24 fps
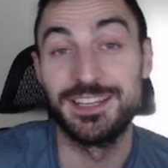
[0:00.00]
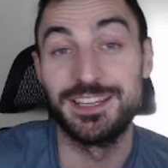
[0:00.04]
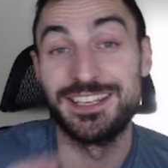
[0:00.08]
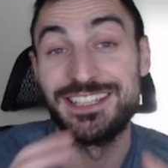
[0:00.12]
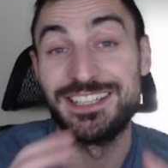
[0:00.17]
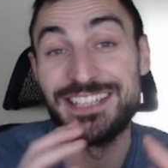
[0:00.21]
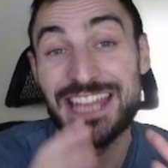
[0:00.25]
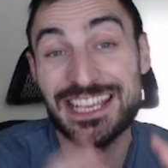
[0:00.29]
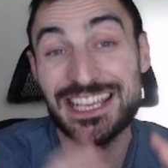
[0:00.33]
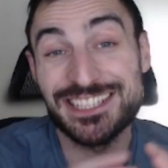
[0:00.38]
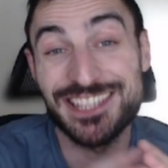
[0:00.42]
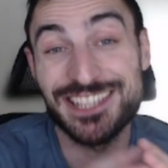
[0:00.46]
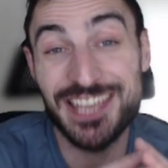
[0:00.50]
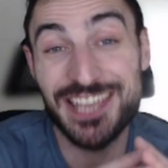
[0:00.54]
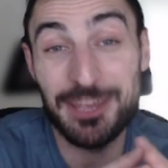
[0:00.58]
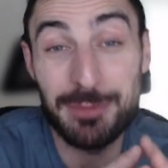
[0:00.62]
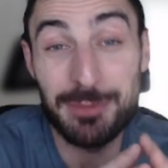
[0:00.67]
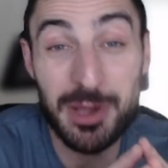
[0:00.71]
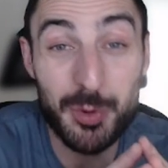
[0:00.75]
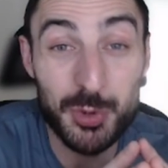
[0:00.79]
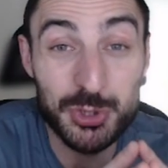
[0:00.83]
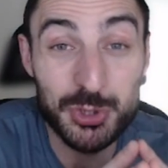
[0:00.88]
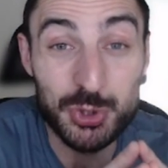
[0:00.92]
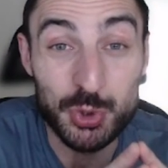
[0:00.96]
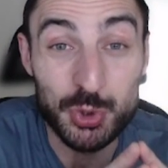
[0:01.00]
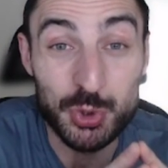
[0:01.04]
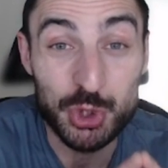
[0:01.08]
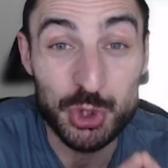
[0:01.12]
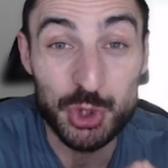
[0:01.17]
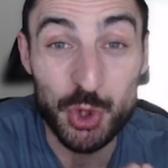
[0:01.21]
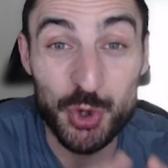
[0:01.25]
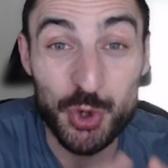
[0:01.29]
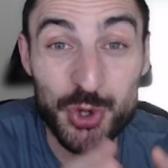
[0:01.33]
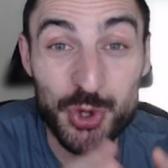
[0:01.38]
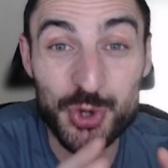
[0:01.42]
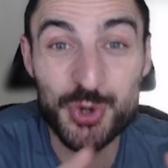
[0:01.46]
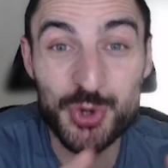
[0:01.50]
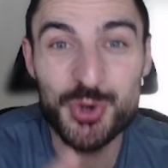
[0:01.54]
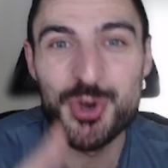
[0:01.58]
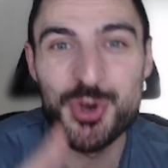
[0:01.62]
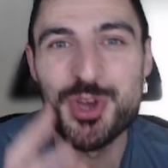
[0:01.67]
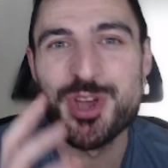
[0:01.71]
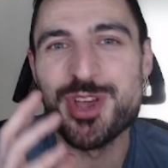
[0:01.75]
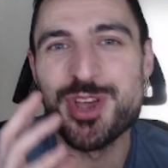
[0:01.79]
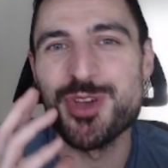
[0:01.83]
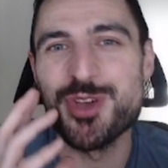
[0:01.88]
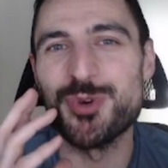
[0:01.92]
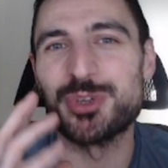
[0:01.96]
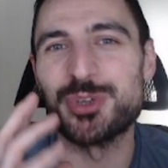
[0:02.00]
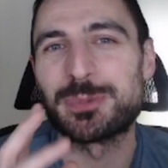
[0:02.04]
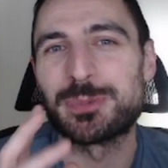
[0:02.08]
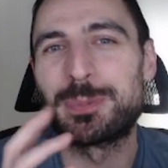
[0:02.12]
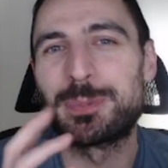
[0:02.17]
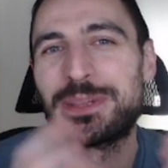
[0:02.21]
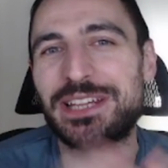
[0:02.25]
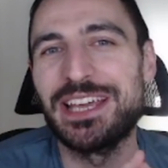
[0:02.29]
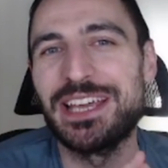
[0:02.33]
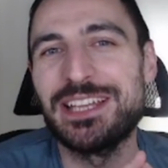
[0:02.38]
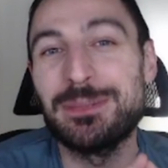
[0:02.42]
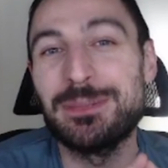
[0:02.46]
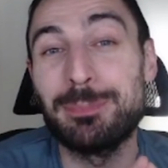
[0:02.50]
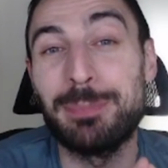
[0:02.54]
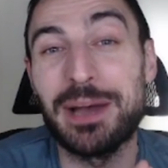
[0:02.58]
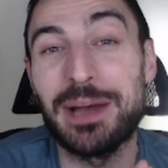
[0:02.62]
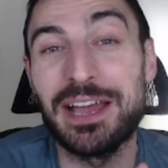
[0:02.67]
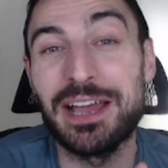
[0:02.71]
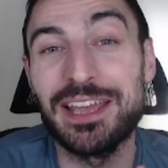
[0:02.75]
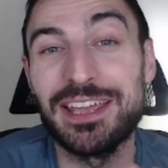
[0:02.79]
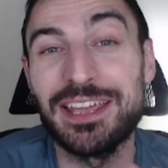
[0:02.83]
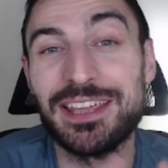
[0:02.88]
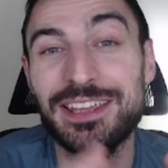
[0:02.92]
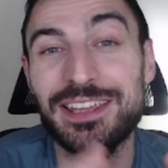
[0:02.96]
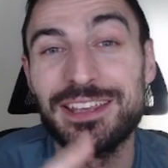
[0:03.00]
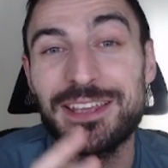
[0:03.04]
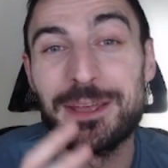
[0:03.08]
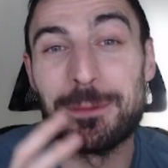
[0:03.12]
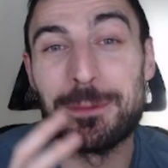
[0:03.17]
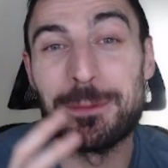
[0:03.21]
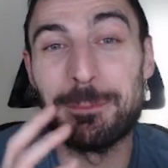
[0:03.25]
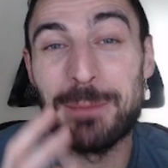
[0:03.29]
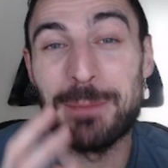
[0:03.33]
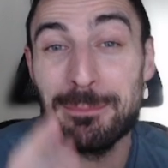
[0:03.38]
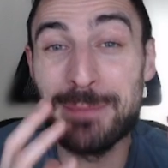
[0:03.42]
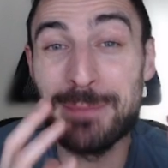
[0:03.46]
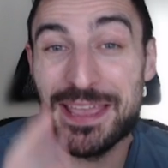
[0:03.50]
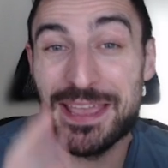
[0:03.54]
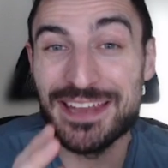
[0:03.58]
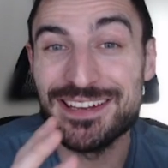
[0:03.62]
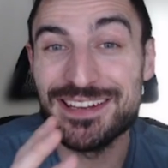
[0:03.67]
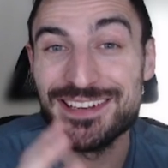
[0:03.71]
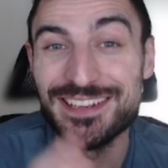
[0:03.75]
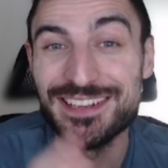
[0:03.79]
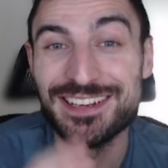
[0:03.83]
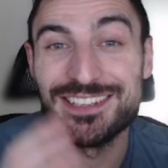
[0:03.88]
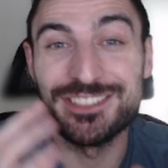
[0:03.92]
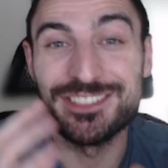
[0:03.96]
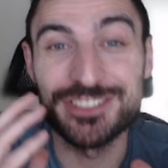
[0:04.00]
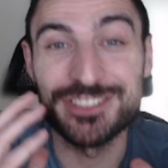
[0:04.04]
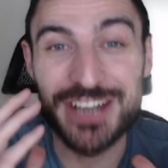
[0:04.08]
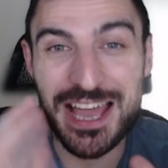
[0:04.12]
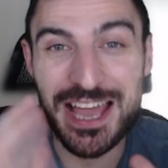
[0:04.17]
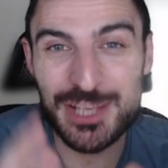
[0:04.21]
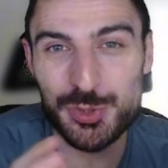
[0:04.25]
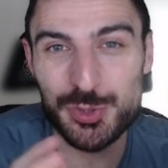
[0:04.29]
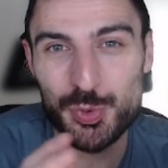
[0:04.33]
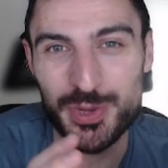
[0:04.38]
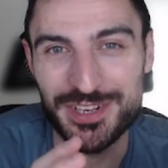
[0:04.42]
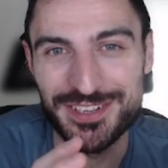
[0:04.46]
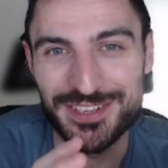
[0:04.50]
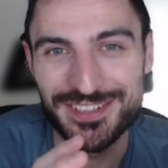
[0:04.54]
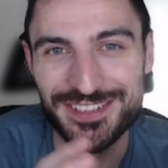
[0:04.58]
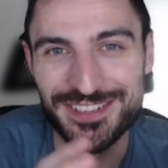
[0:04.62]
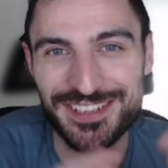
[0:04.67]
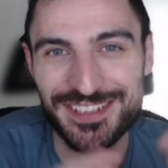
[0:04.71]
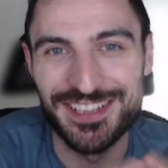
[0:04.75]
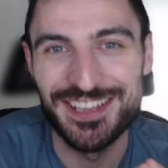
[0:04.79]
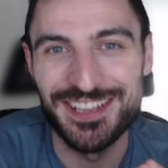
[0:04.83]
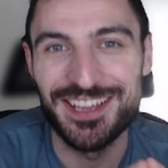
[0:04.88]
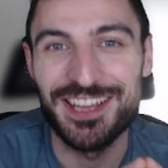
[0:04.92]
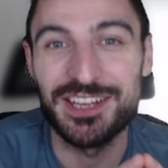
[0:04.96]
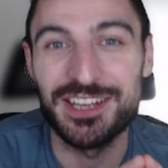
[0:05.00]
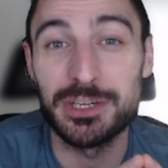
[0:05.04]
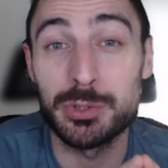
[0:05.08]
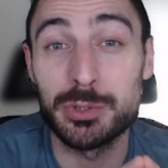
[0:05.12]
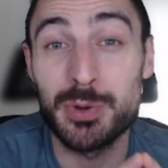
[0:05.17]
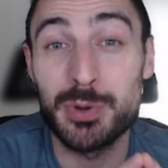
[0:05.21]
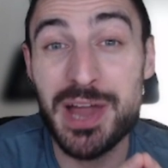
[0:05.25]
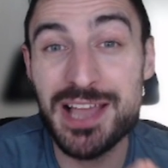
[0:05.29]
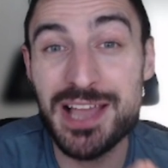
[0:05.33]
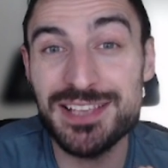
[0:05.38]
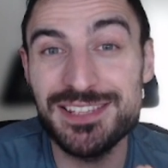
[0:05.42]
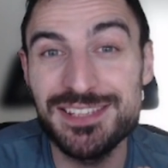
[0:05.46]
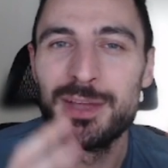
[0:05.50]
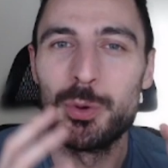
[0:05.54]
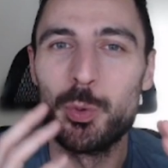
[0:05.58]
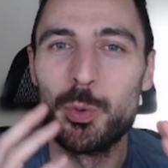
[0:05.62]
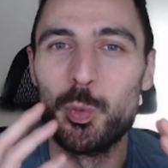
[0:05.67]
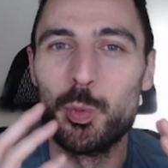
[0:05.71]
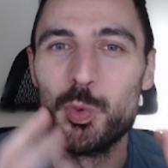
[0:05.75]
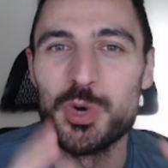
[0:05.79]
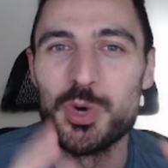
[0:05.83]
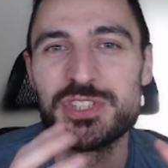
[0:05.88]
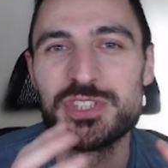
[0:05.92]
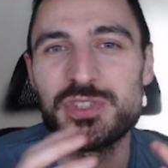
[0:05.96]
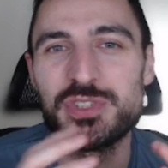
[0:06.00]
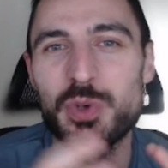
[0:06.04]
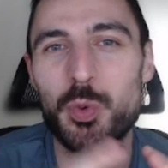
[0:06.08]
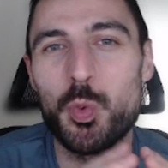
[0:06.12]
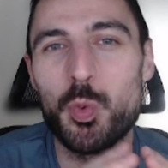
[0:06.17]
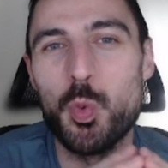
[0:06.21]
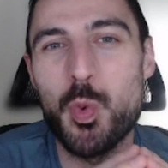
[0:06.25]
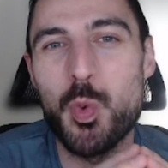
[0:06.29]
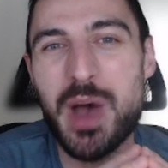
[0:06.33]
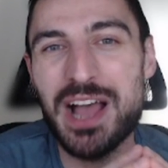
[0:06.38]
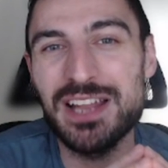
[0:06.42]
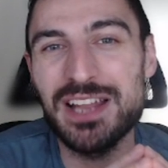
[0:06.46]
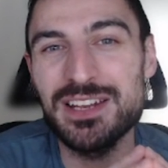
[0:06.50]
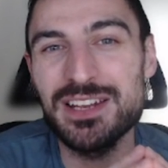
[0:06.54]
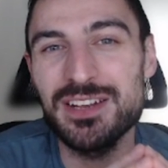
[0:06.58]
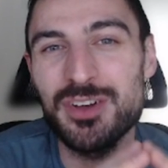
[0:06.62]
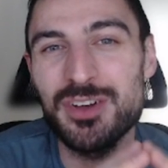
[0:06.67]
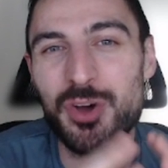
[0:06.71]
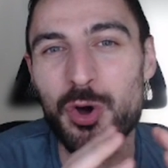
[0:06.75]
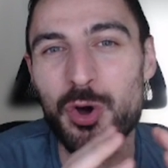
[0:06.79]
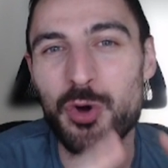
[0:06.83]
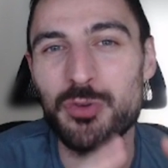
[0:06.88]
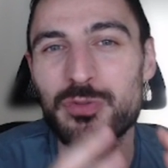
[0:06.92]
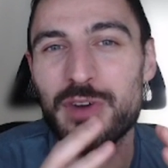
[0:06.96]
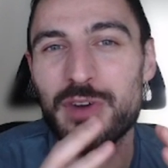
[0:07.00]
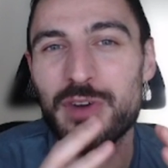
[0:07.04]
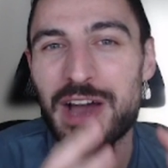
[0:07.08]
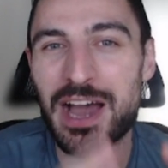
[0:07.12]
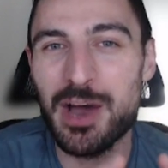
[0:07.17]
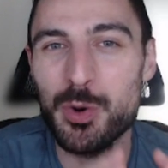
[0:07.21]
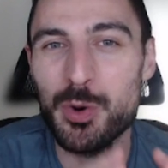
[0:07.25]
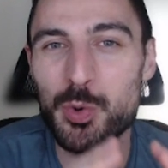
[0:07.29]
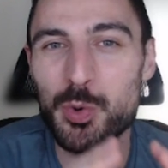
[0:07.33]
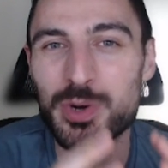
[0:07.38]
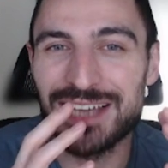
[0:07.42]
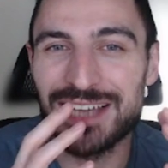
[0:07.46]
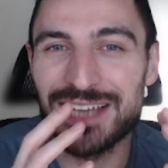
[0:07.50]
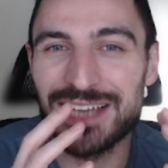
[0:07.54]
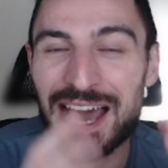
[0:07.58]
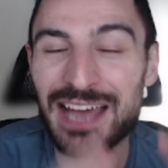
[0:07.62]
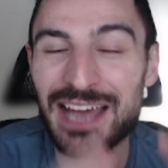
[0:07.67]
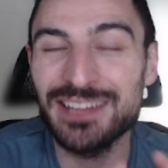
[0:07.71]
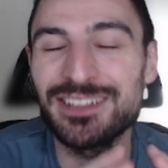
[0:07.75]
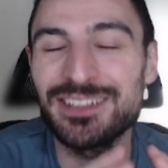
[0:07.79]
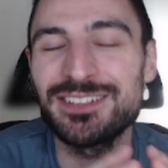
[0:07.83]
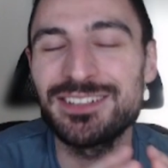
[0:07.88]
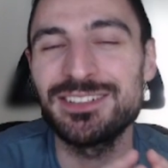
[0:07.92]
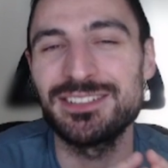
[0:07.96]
Next game I want to show you was played by my man Razvan. Raz was one of our other